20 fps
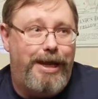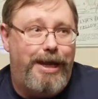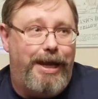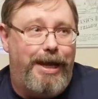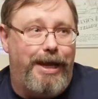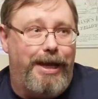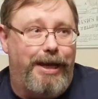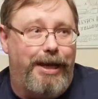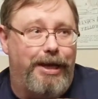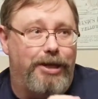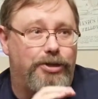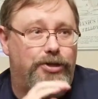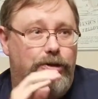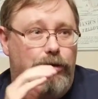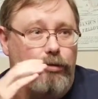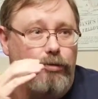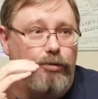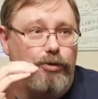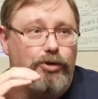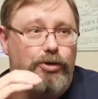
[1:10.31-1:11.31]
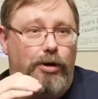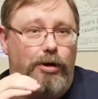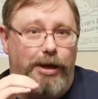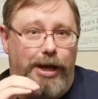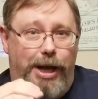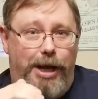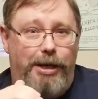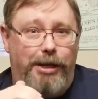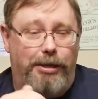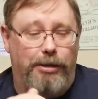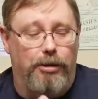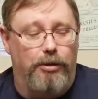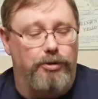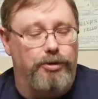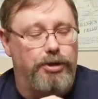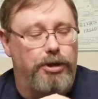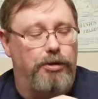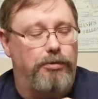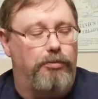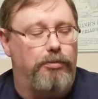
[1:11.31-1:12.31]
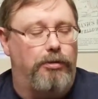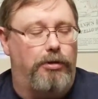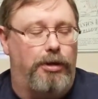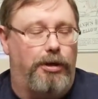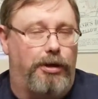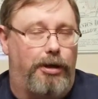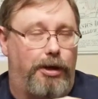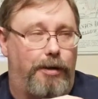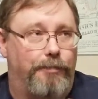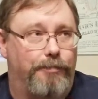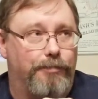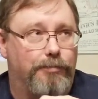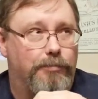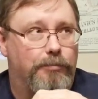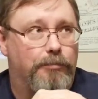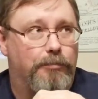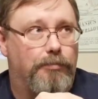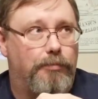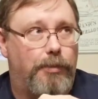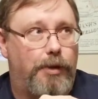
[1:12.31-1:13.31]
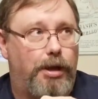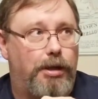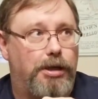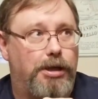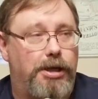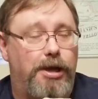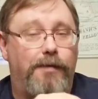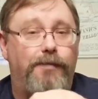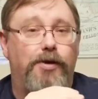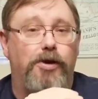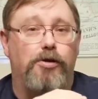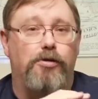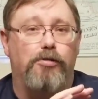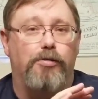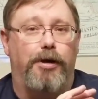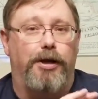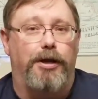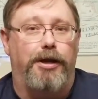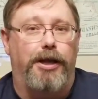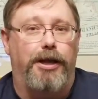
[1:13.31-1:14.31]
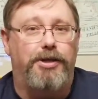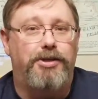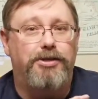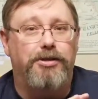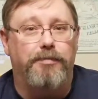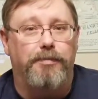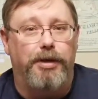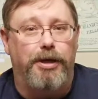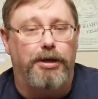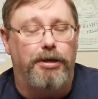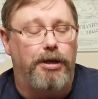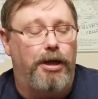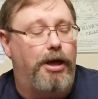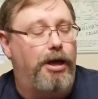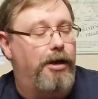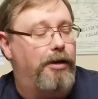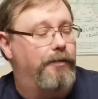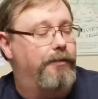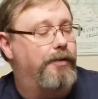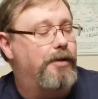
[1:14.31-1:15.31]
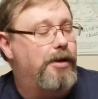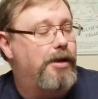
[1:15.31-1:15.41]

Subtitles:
And as you start adding those, it will give you an estimate of